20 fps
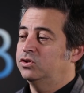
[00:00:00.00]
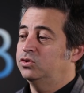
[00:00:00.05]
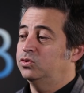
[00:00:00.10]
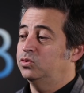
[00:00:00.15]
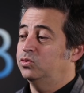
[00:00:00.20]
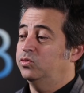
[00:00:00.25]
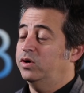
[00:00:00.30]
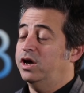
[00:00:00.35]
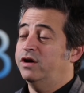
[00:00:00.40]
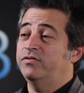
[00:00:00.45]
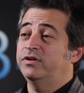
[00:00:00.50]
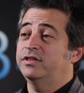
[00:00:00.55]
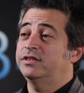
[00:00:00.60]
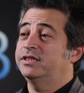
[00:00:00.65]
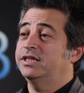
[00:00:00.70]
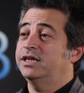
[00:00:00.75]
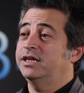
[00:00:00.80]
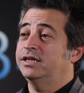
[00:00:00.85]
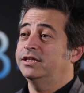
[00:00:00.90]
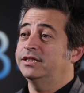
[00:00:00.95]
to
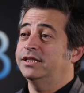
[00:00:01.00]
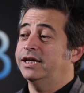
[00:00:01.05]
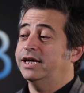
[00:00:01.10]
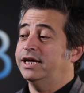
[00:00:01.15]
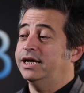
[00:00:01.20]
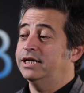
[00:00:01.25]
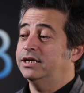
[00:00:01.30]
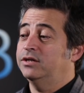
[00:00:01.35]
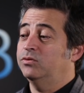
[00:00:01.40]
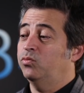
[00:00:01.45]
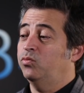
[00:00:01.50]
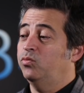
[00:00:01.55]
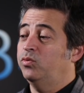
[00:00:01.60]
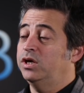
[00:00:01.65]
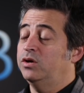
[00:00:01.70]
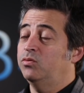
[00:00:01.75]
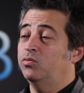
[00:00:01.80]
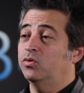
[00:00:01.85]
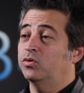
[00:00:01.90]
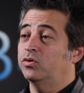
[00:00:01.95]
everything that
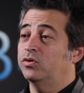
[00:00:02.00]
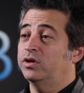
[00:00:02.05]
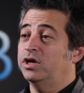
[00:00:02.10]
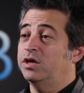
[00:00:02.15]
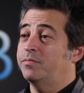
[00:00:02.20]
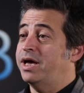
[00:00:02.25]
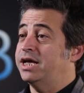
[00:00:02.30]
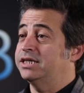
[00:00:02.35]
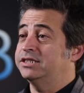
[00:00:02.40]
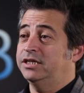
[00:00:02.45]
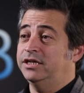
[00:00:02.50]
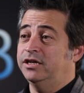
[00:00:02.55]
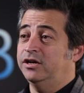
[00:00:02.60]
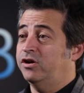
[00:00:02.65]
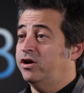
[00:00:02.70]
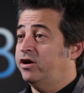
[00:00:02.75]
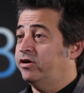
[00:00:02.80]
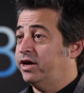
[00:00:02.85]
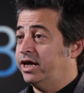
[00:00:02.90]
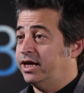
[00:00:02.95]
we were imagining in
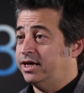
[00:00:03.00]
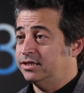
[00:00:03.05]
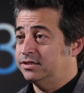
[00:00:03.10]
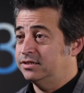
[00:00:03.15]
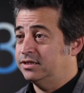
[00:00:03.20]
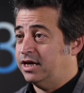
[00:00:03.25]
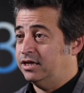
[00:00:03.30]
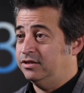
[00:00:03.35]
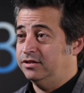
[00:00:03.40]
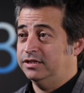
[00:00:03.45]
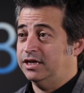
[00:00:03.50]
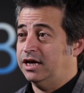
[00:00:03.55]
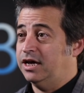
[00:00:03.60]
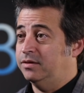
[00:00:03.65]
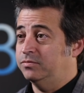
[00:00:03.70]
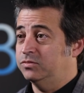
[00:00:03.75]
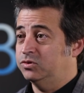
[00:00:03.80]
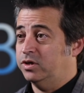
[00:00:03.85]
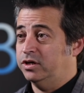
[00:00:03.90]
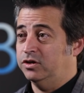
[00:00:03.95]
our heads at the
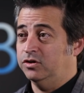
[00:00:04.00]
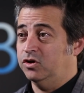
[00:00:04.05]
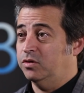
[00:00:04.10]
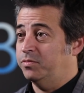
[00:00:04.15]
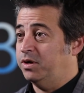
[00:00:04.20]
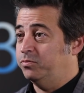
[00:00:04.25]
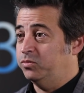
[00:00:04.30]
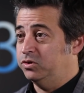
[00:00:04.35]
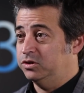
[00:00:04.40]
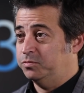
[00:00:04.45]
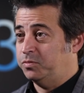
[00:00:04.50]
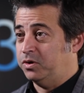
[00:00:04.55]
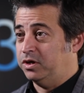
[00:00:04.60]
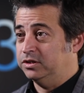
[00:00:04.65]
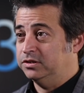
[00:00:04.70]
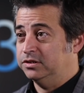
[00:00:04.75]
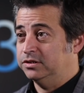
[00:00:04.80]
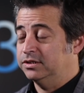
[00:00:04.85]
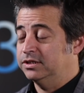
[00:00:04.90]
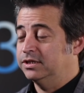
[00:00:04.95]
time, trying to come up with
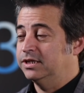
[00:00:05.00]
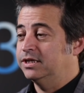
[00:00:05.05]
spots.